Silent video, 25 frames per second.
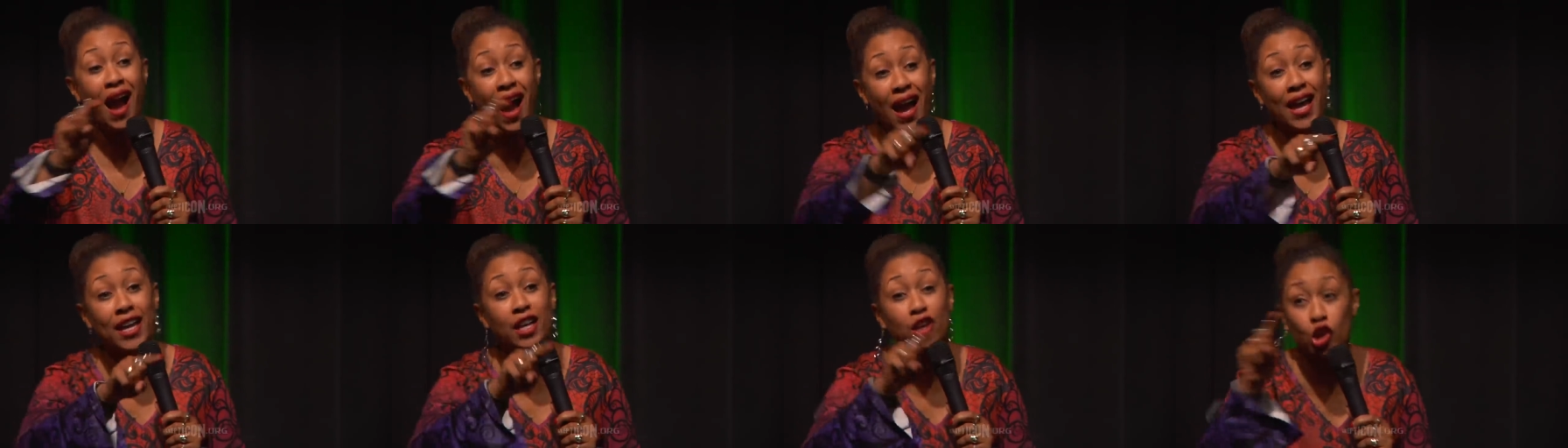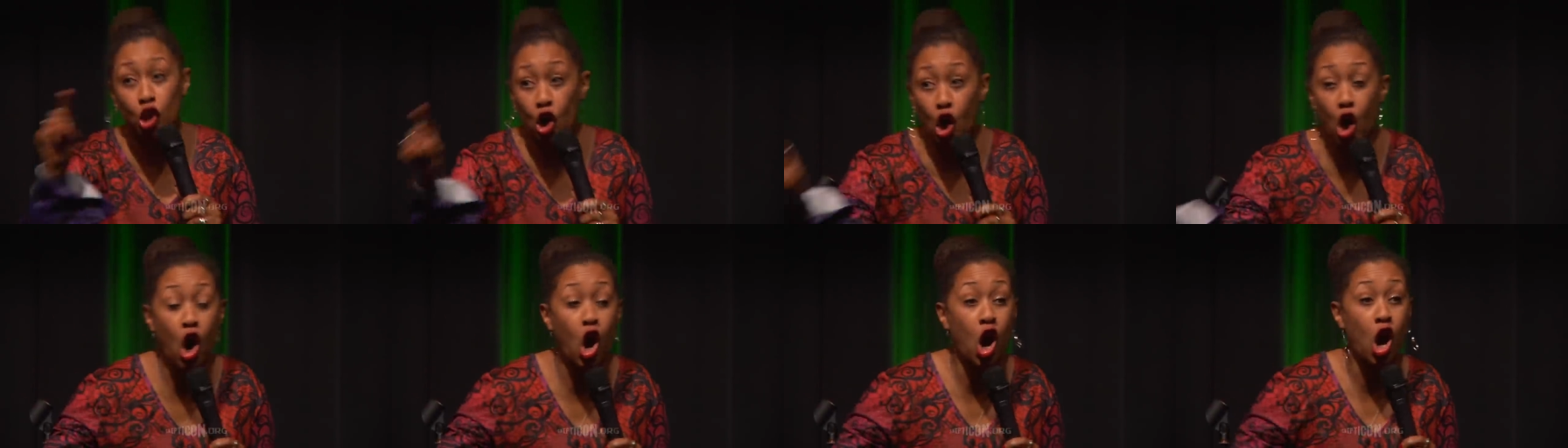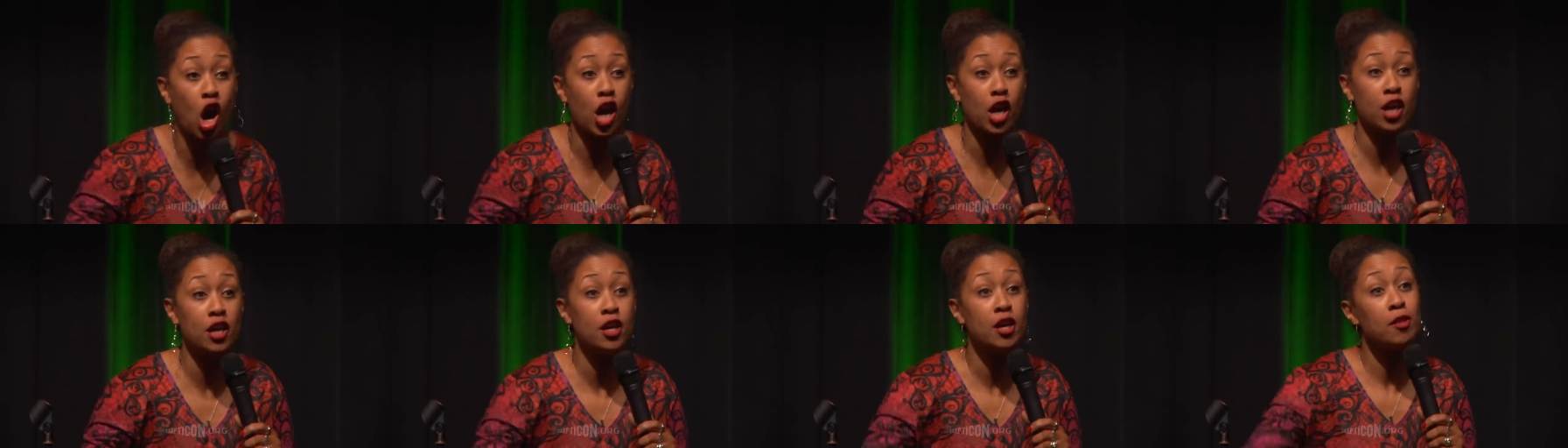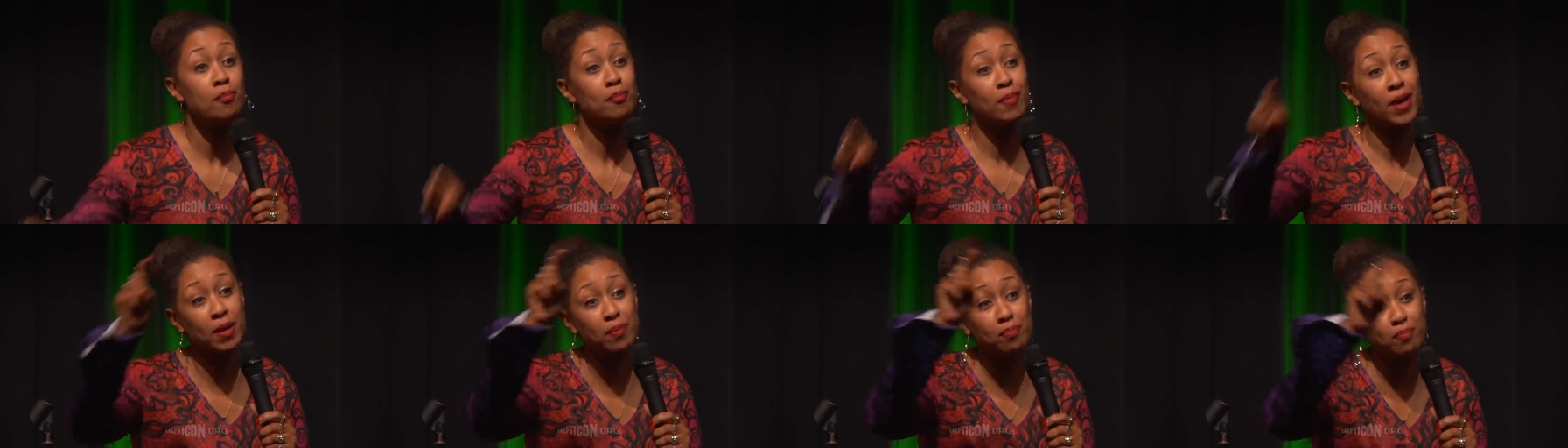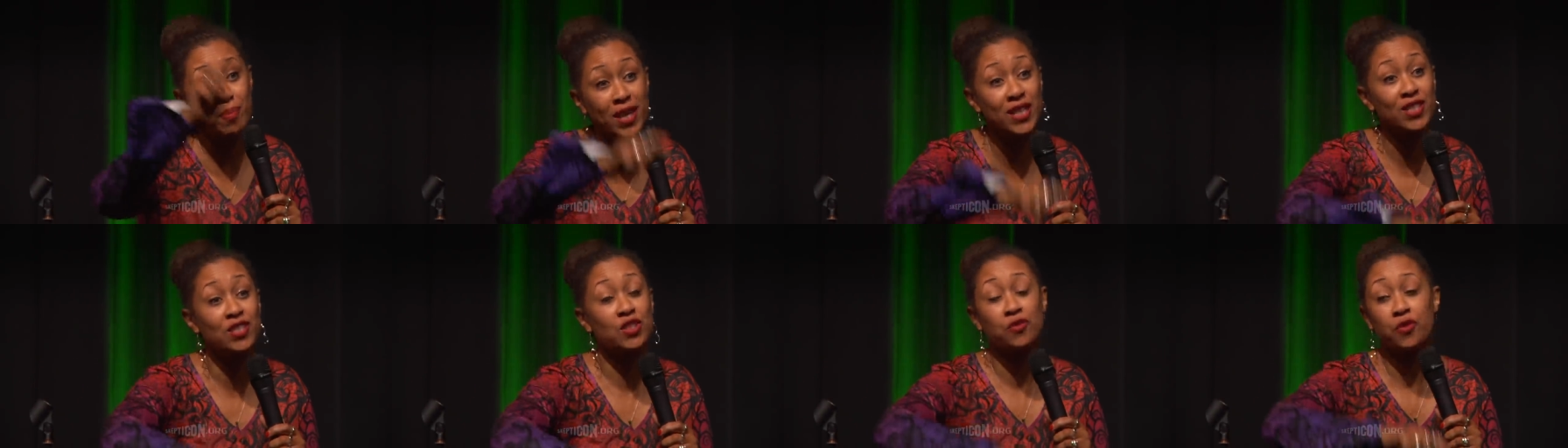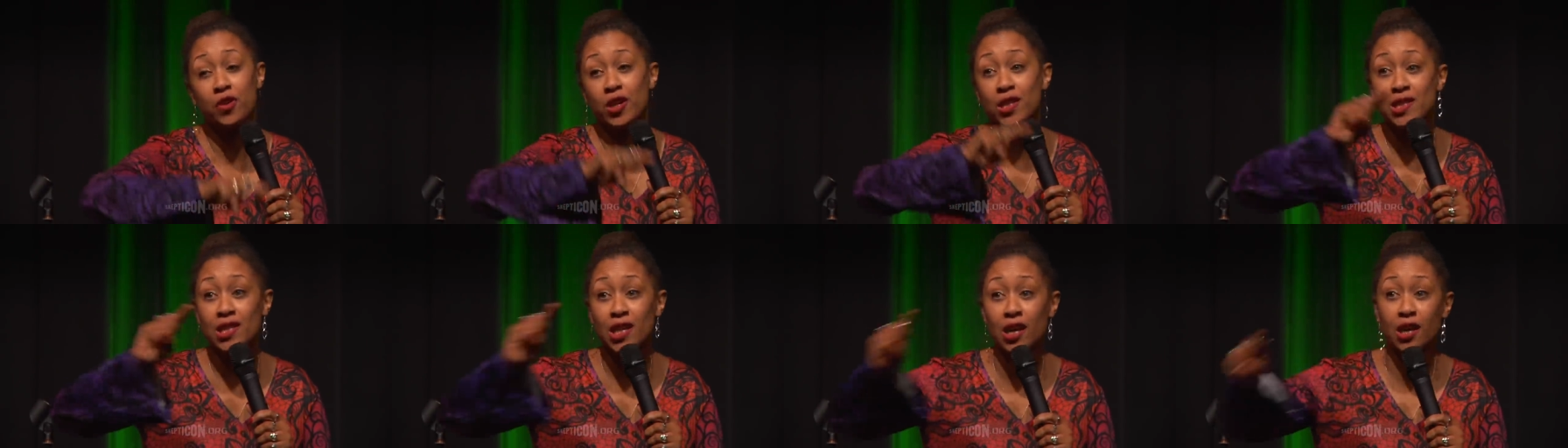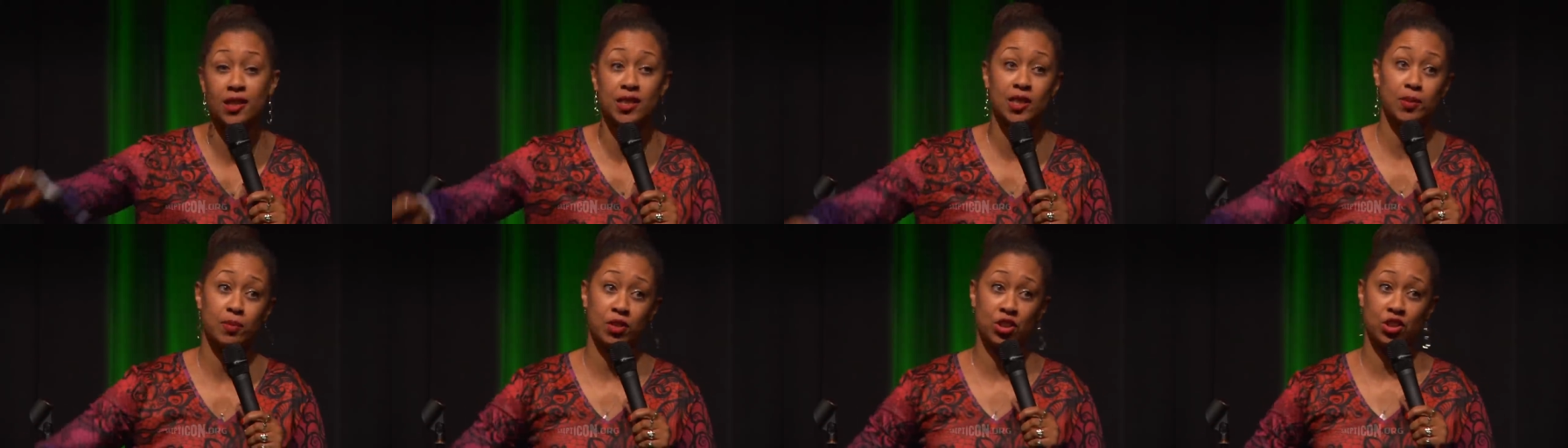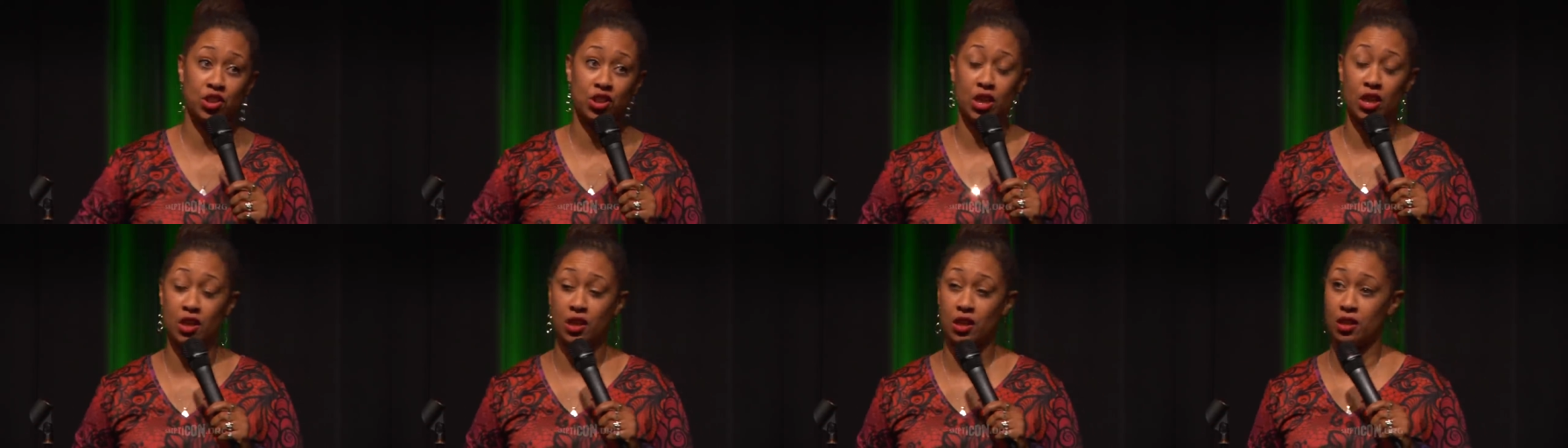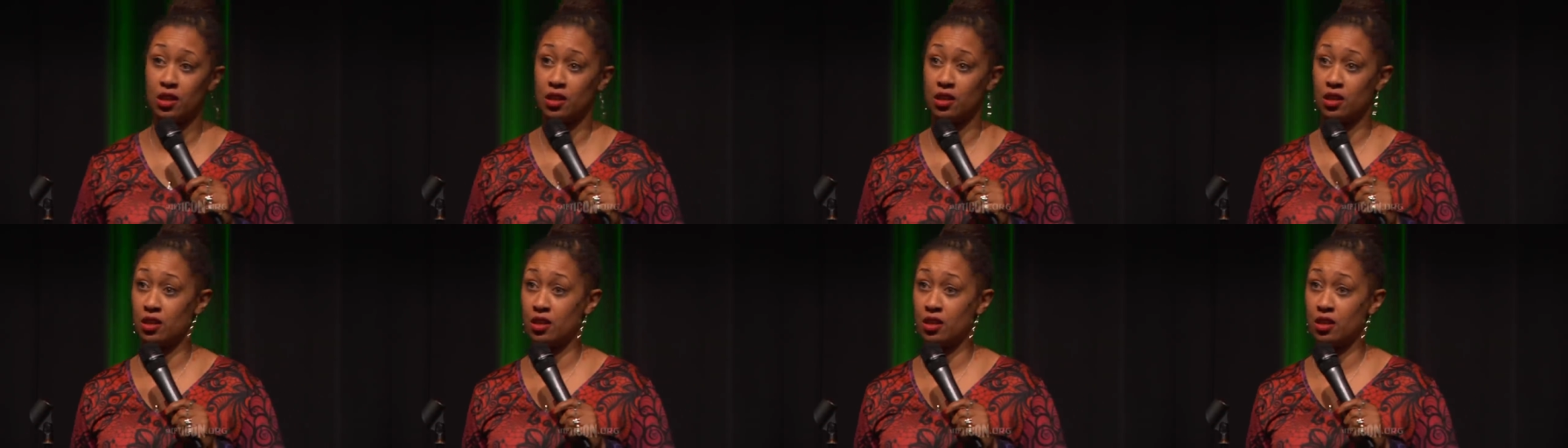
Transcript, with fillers: I caught my best friend's husband cheating.